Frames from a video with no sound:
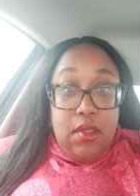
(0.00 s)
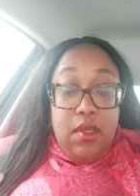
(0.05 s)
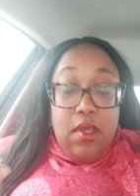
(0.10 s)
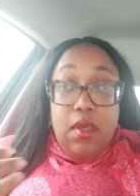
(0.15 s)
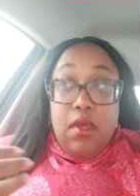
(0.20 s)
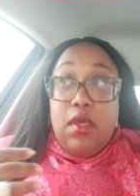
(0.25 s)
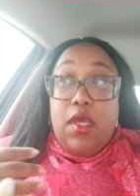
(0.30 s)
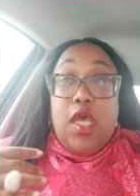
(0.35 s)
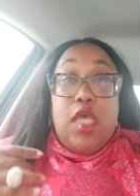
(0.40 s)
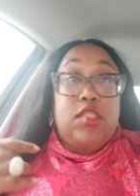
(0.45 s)

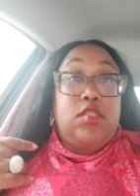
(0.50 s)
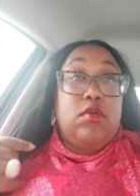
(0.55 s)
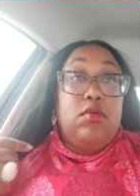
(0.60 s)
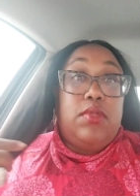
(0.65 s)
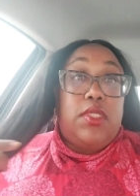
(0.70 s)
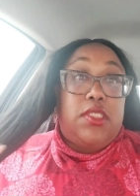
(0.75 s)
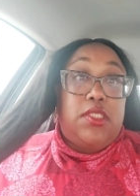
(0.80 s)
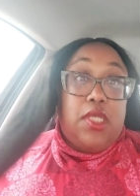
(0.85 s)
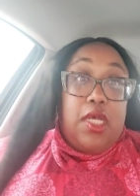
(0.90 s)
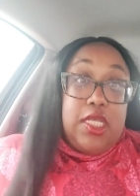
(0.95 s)
Because whom
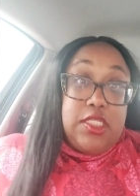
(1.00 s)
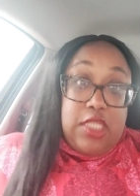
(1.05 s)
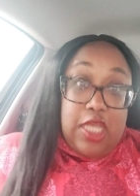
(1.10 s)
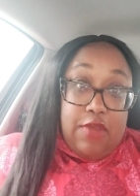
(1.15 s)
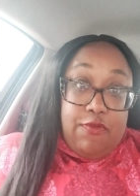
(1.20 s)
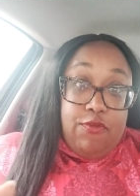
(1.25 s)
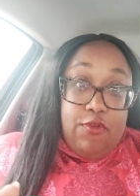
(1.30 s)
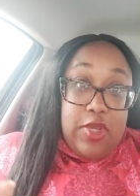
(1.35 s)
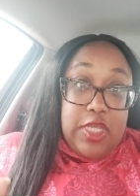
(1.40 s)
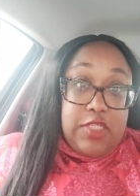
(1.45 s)
the Son set
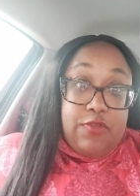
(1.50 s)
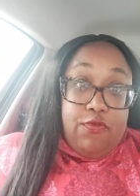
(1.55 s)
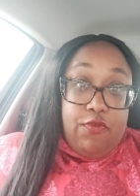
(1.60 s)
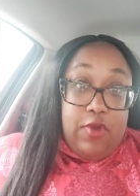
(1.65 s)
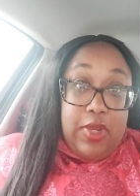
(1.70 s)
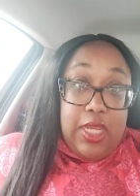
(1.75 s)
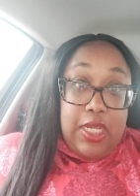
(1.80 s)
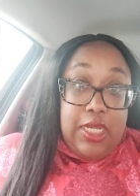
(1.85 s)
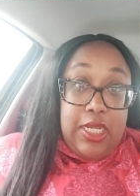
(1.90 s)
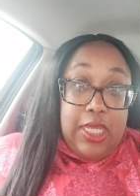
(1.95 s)
free is
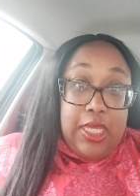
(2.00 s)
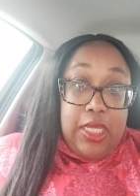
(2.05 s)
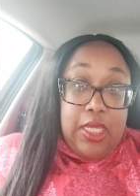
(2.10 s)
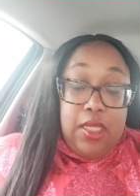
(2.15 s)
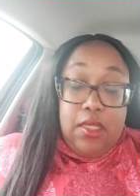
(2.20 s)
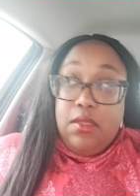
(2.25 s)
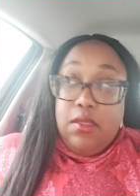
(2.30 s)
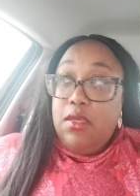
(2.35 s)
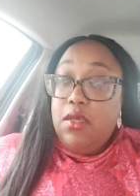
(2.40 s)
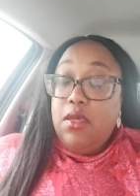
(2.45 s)
free indeed.
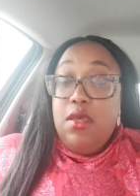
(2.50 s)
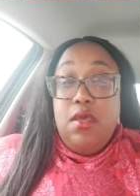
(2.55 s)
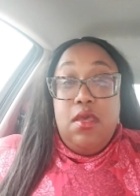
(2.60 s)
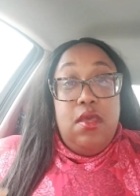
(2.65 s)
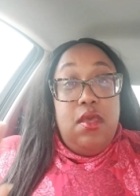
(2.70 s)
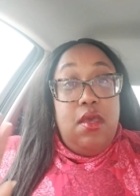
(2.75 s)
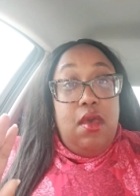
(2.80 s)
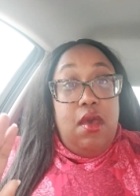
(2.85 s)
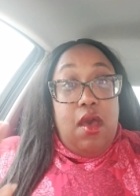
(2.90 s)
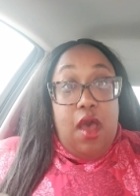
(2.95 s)

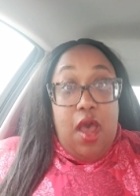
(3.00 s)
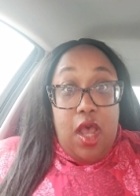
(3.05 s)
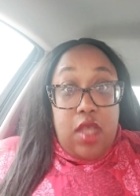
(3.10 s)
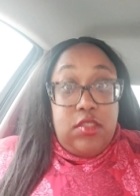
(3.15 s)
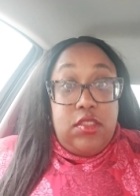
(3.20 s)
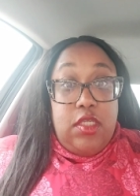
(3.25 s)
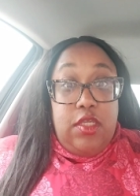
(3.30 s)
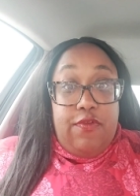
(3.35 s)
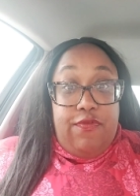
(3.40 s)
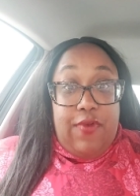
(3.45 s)

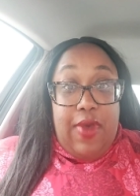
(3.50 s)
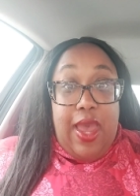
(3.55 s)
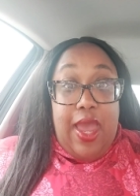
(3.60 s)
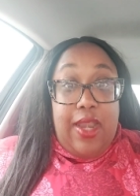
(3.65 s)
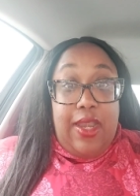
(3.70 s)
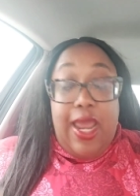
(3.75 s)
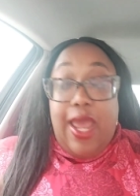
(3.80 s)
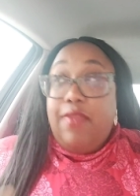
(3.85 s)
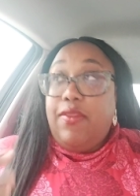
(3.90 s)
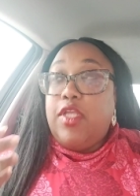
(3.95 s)
Also, you
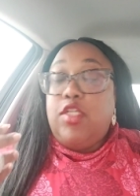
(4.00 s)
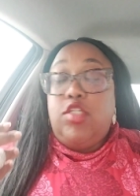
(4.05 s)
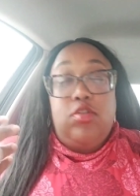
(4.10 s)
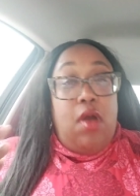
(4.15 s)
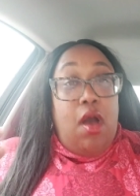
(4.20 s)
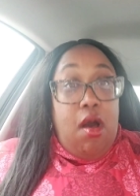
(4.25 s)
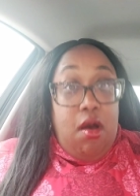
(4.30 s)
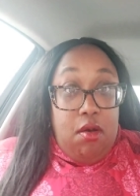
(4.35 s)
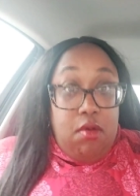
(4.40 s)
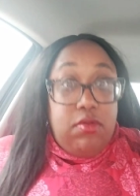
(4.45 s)
find out that you're
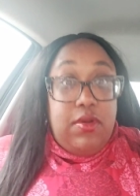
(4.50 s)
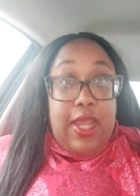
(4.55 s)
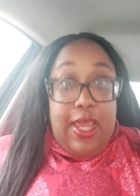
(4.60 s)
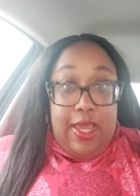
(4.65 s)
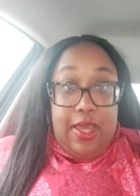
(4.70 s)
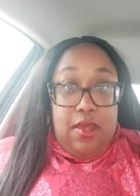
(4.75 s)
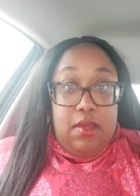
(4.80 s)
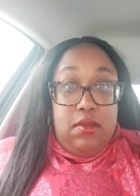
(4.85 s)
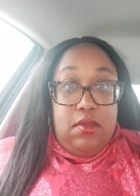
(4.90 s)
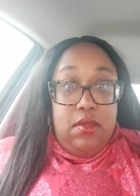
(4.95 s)
whole
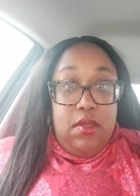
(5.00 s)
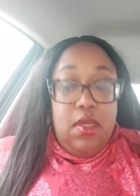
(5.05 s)
now.